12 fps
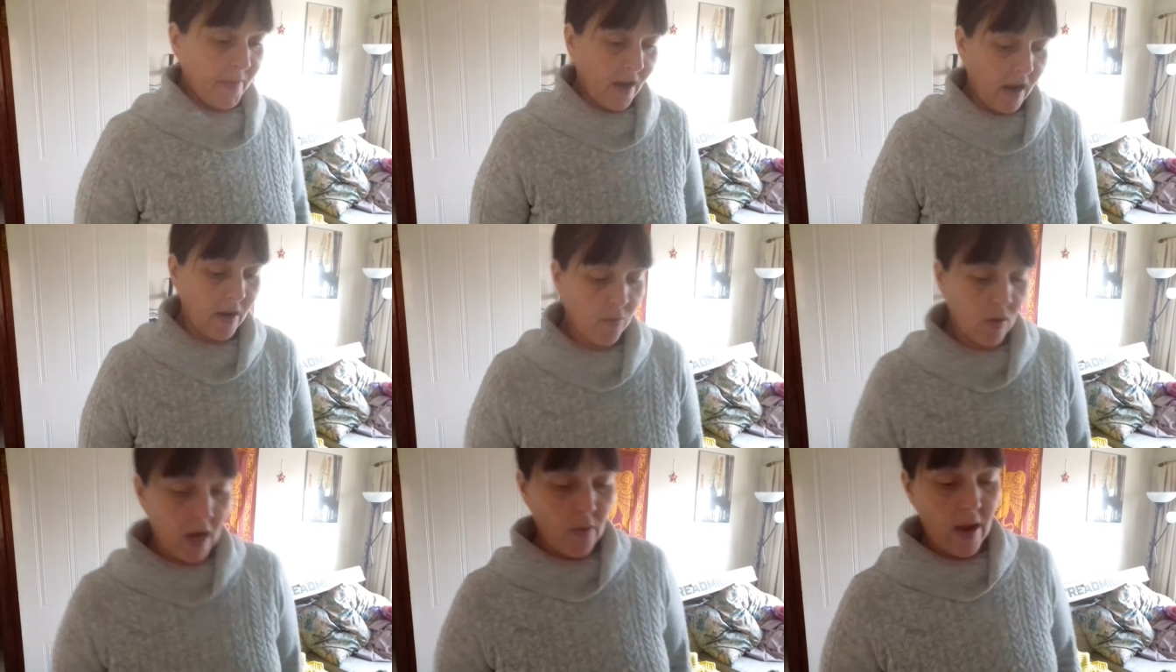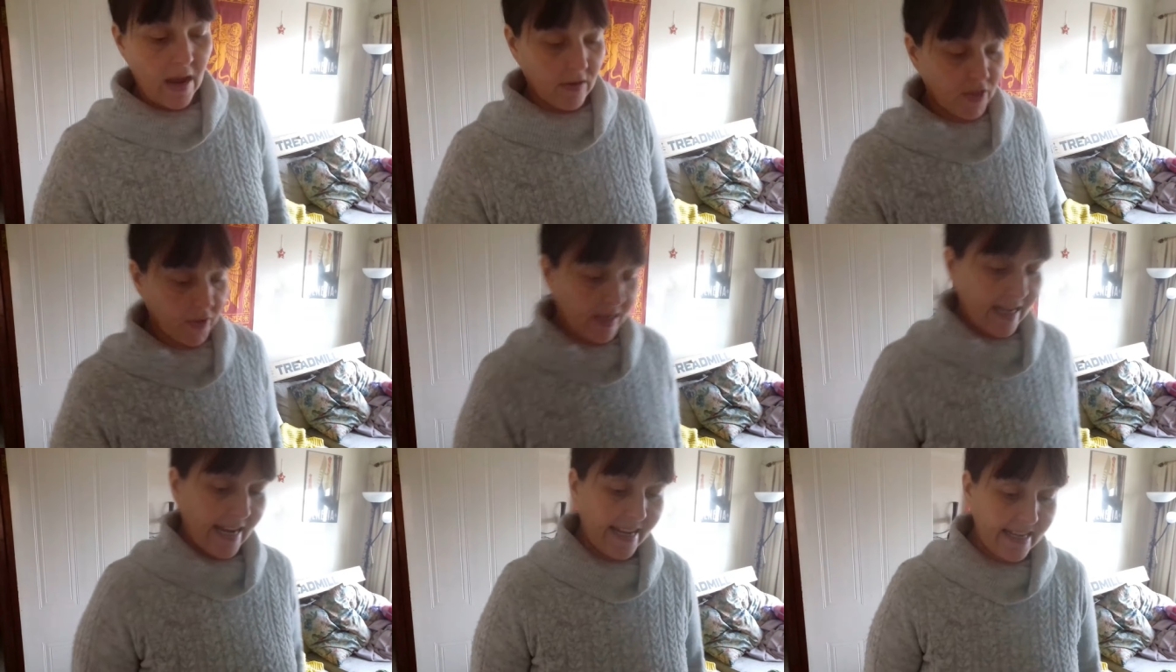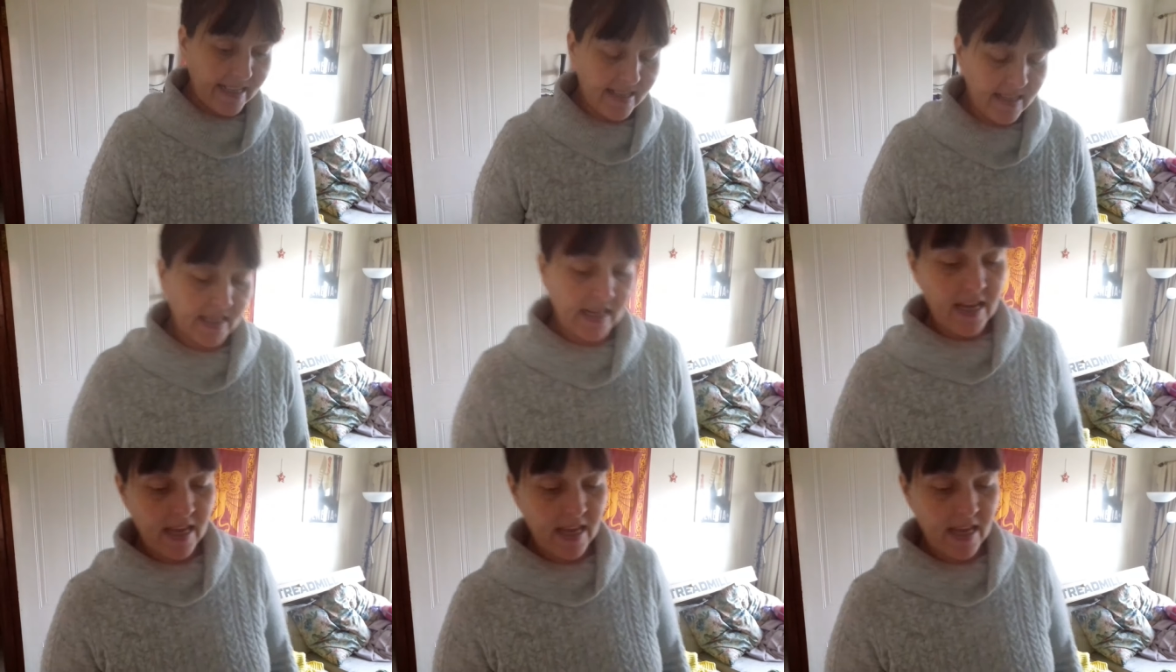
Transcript: I will go out and do cleans.